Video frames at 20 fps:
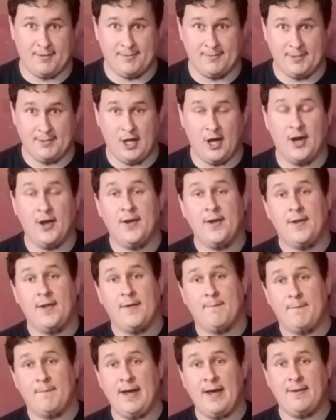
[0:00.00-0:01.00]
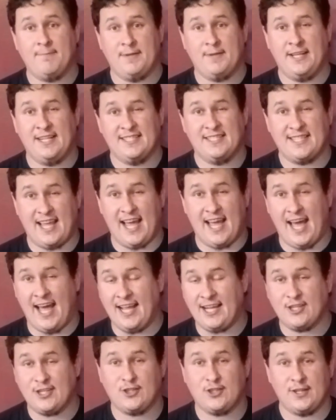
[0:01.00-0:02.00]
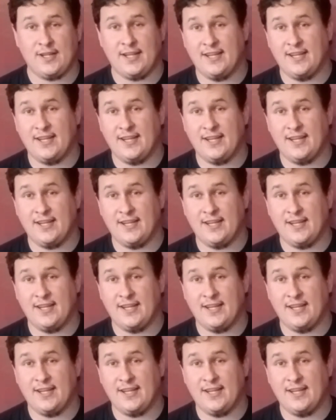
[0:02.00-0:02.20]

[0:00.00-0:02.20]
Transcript: blah, blah. Mountain mint is actually a